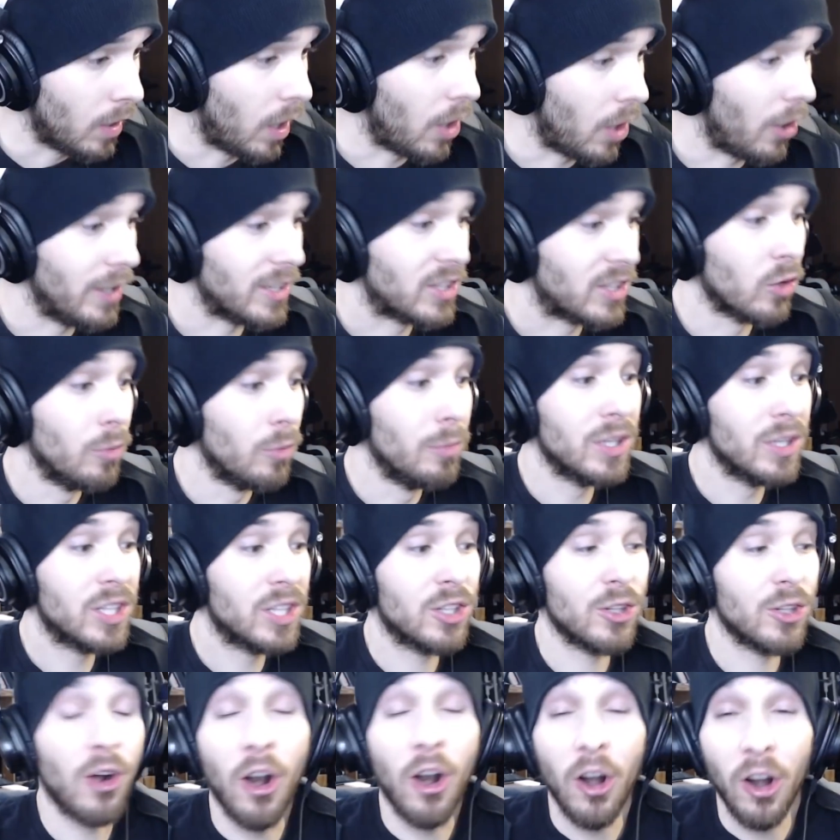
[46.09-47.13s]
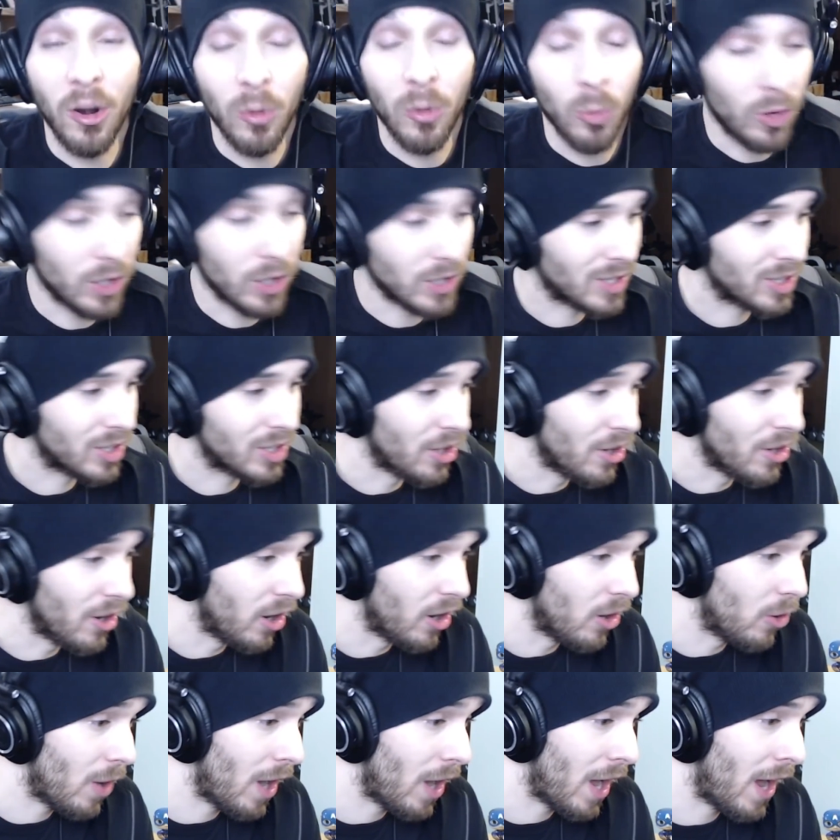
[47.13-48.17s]
All right, so Mr. R wants to
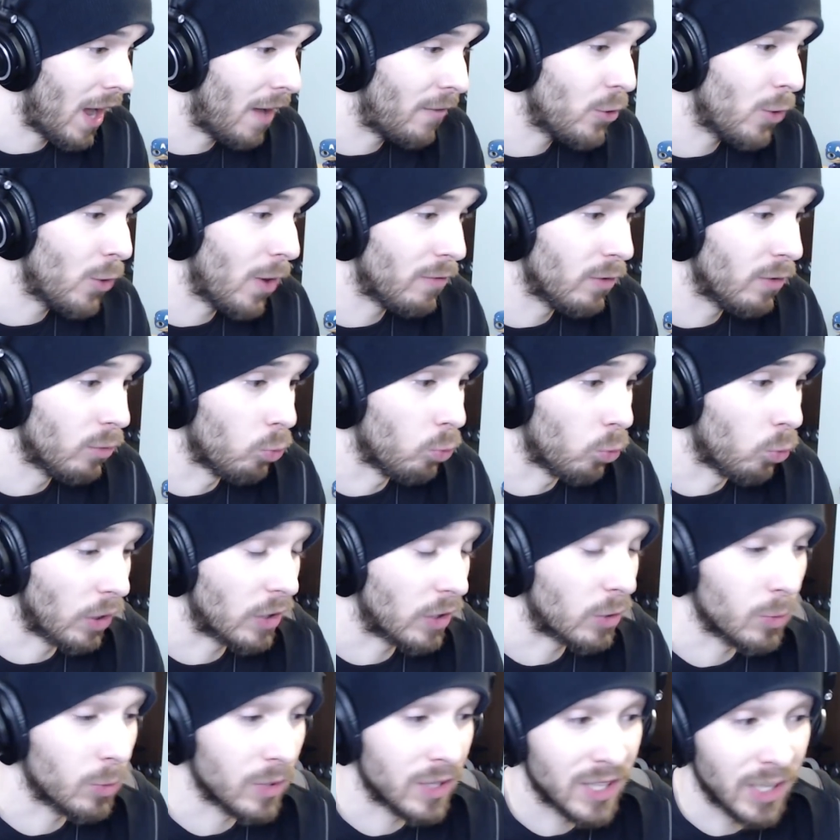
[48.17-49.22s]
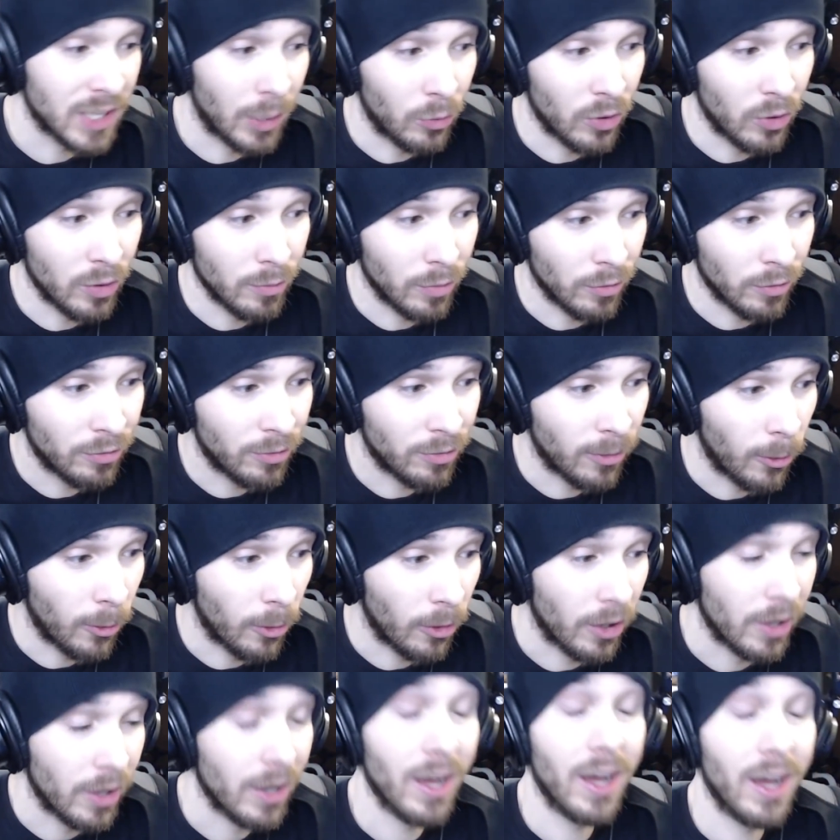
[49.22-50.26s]
know, have you ever worked with someone
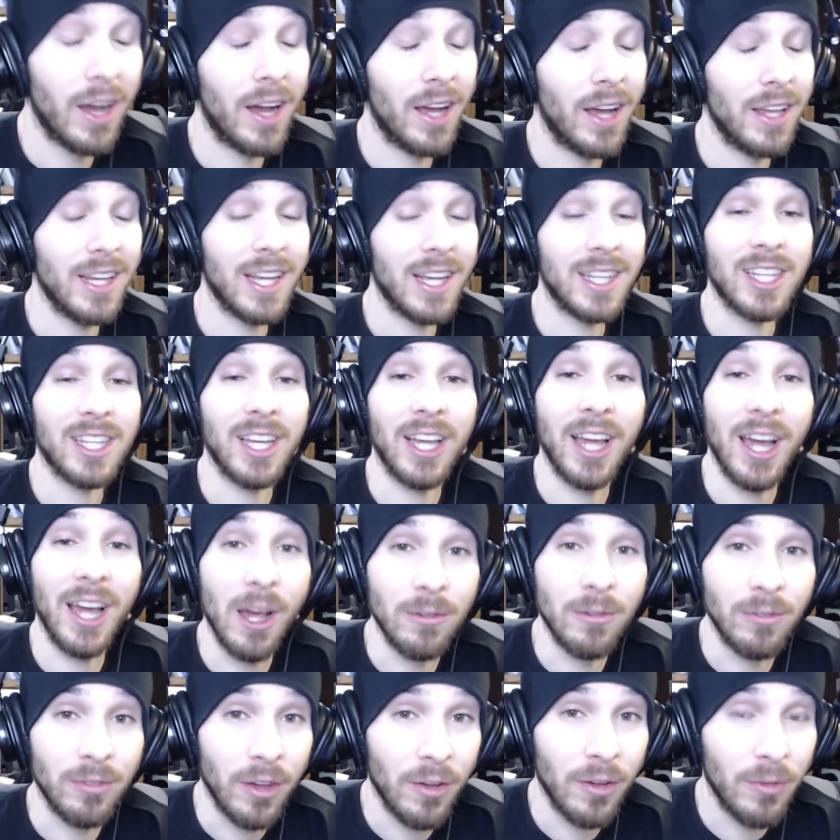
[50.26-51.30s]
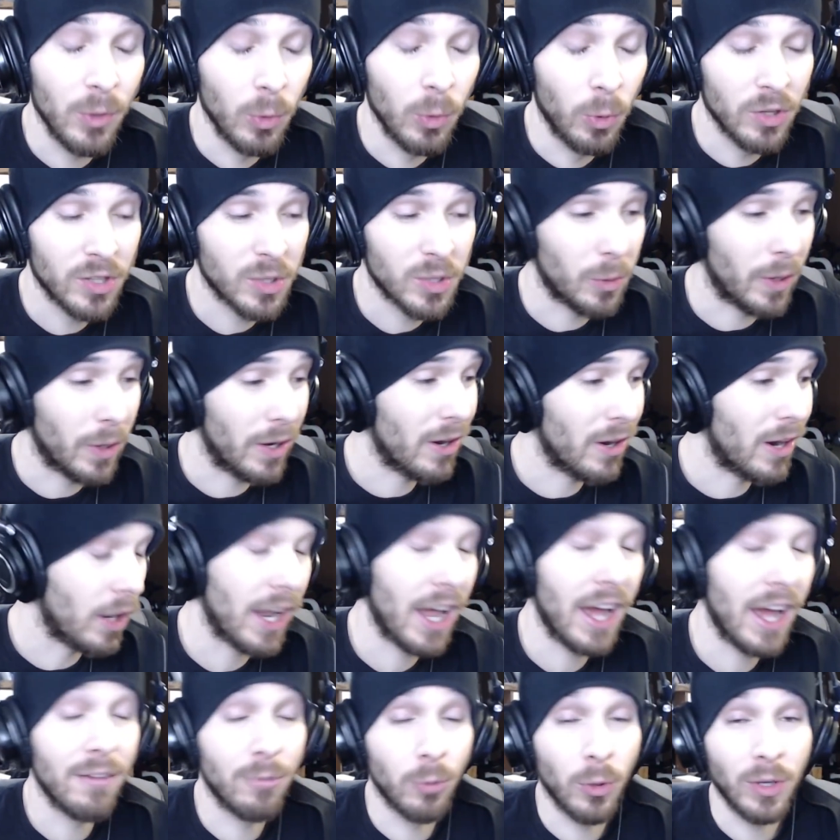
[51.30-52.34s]
before? Uh, yes, I have. If you weren't aware, I
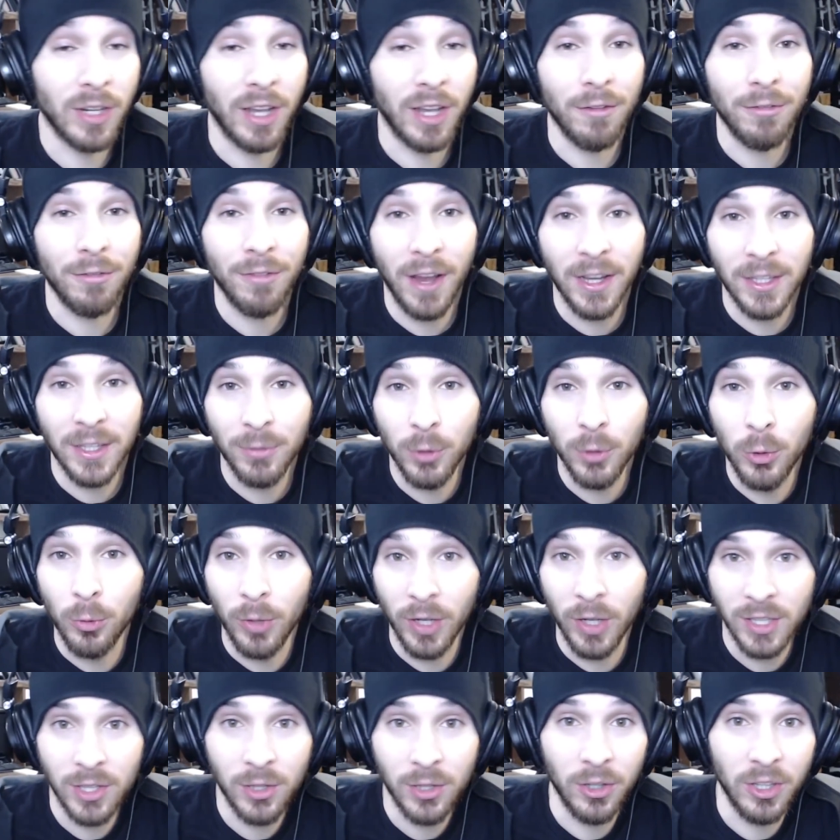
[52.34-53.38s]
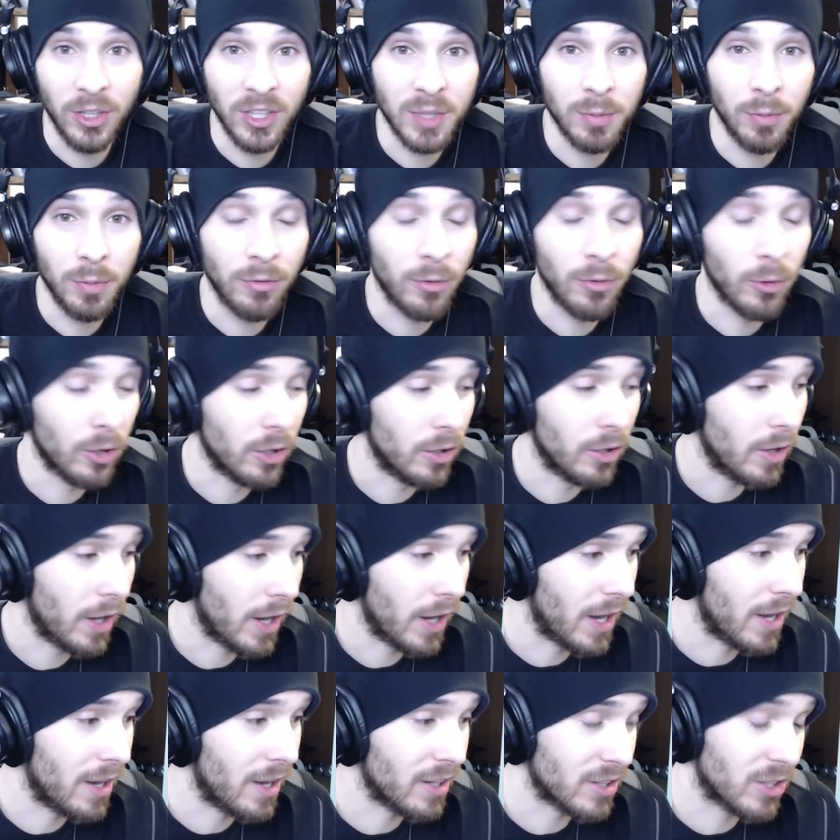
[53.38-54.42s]
have worked at fast food restaurants before,
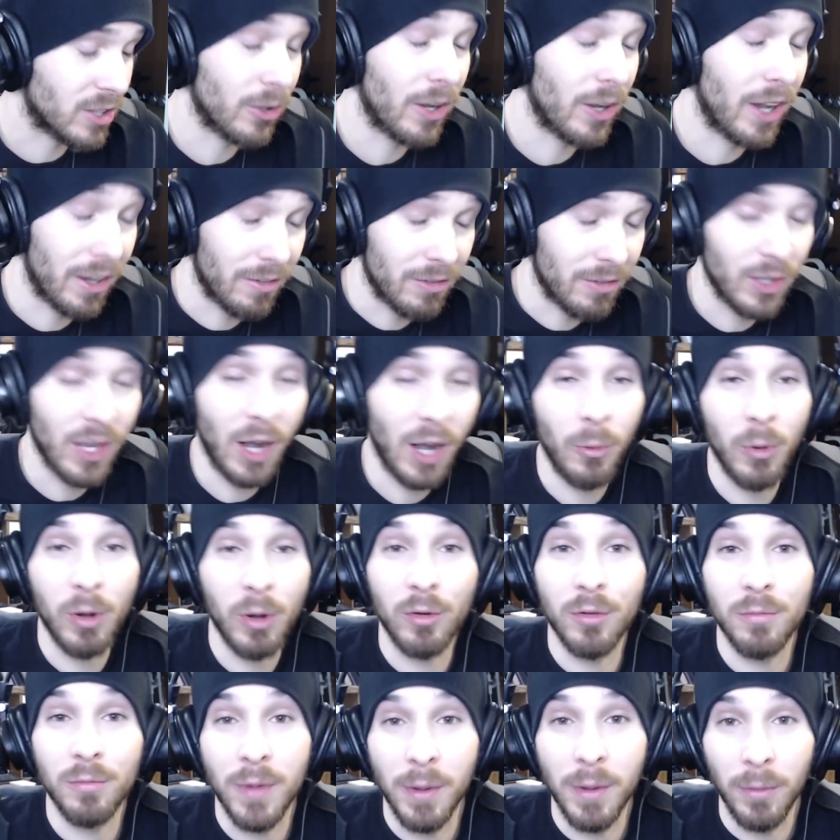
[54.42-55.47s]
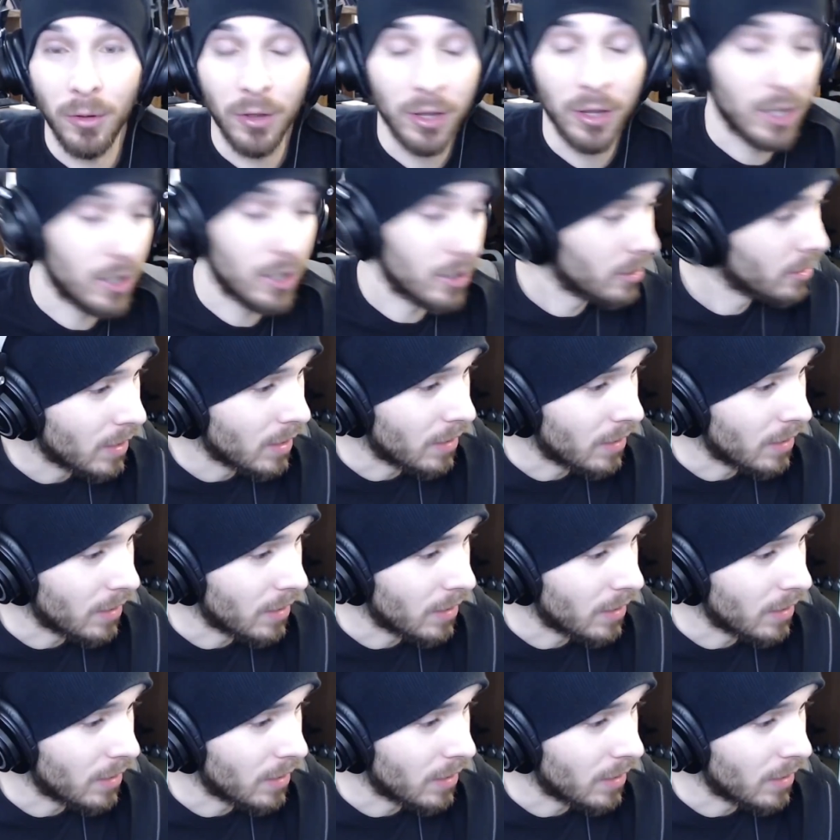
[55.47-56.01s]
and uh, so yeah, if you gotta work with people there.